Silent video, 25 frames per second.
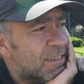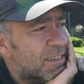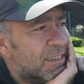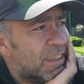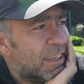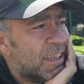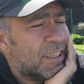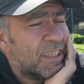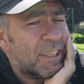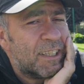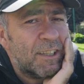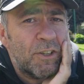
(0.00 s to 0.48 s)

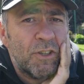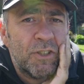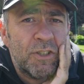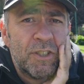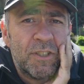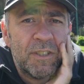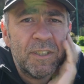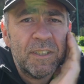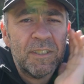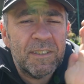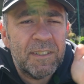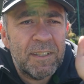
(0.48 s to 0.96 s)
Getting
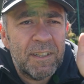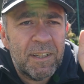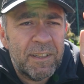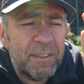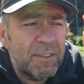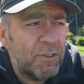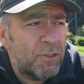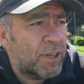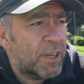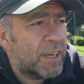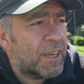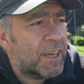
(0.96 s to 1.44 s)
lost and
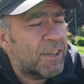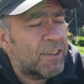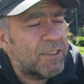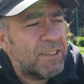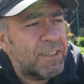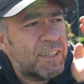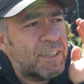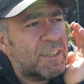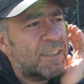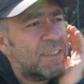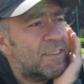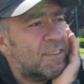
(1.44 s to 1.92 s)
looking out
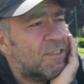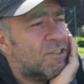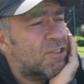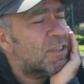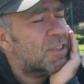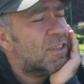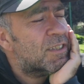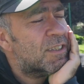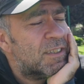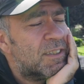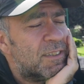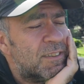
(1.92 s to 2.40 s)
there,
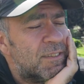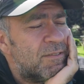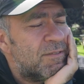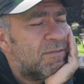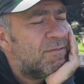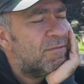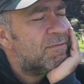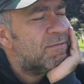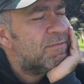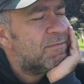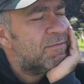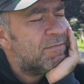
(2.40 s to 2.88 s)
just
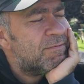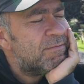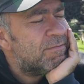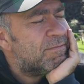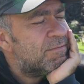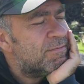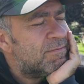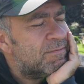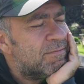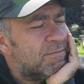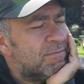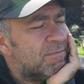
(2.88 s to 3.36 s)

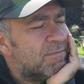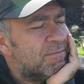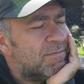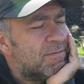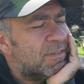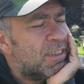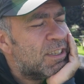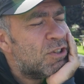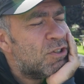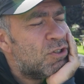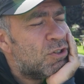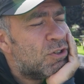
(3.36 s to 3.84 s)

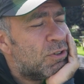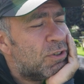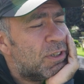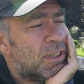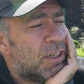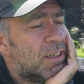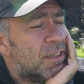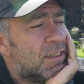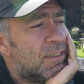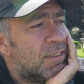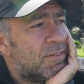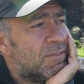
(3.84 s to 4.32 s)
enjoying.